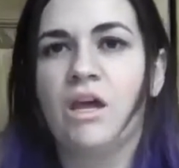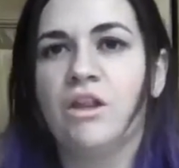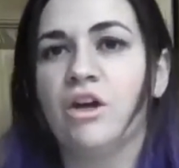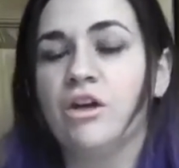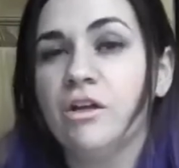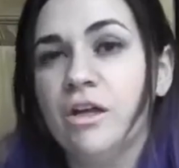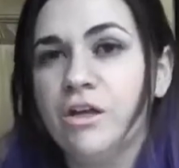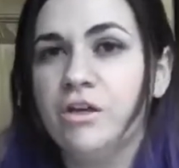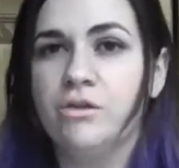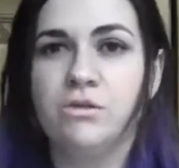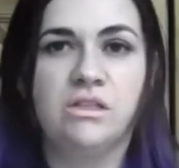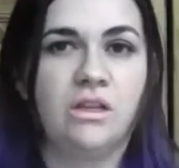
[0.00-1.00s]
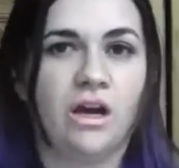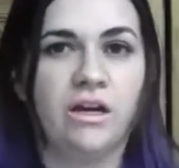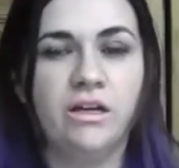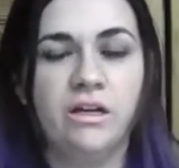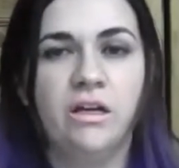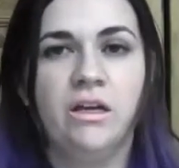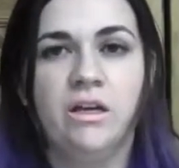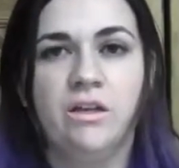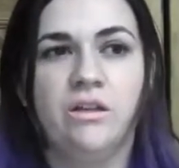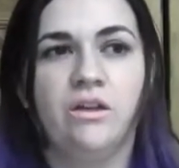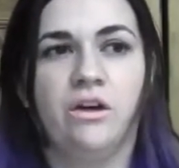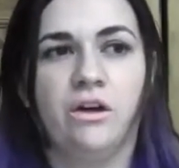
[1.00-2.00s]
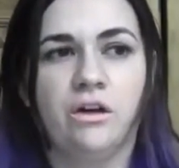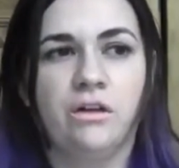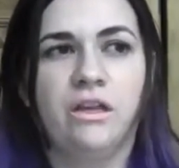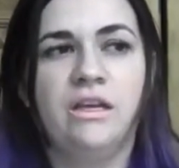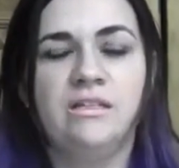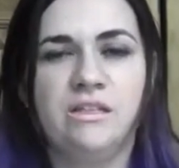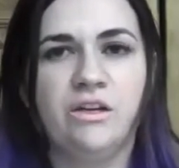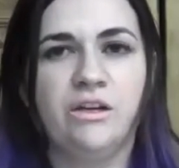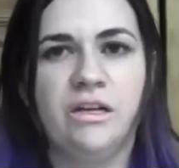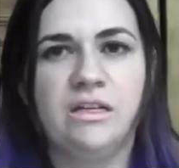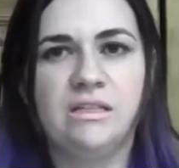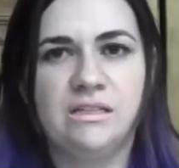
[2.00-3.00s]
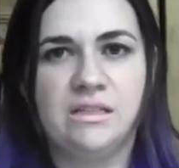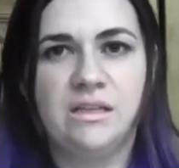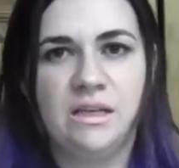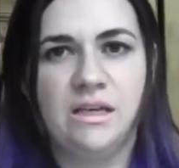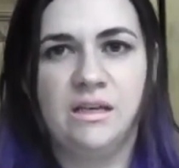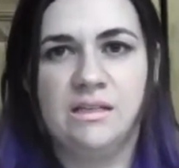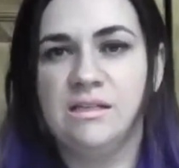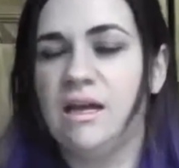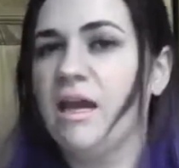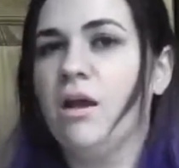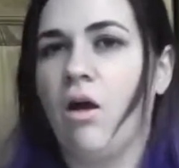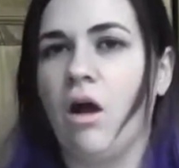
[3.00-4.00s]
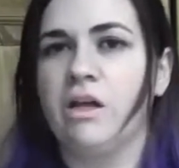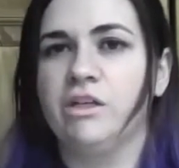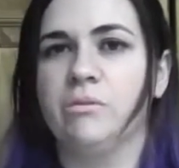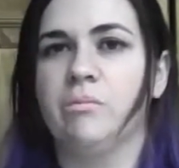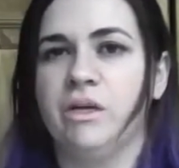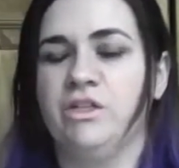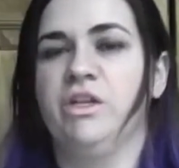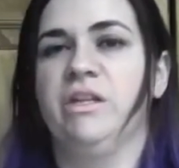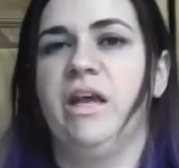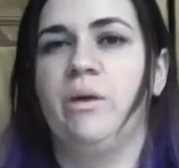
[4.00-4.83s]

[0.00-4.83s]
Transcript: The earlier you start, the easier it is to stay on your budget.